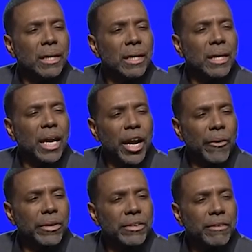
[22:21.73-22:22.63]
in
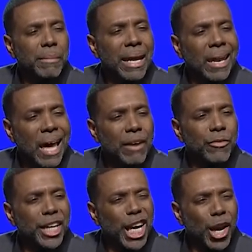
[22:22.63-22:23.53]
areas of my life
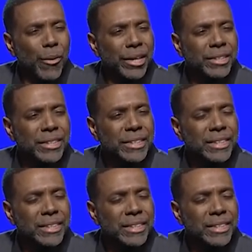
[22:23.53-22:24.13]
and character.